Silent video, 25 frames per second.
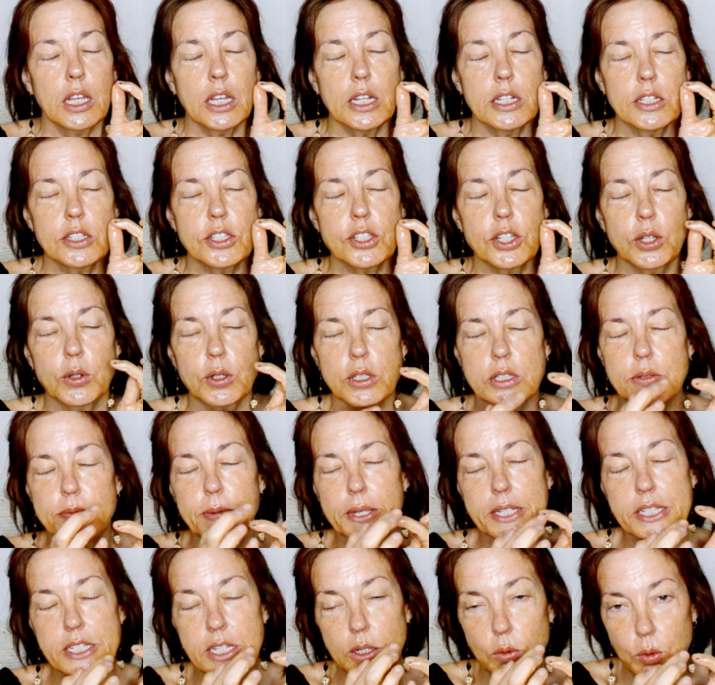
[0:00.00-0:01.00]
And so it's
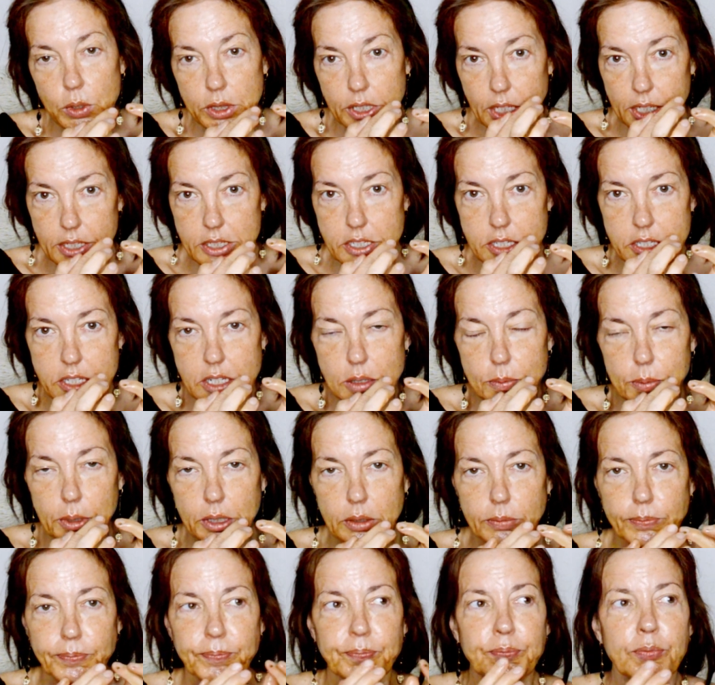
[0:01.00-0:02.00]
mixing with that
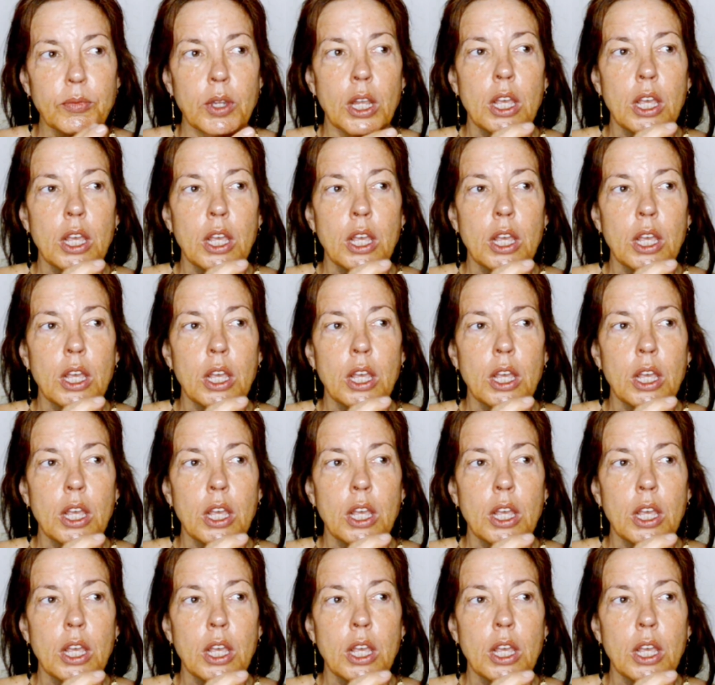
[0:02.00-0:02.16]
sebum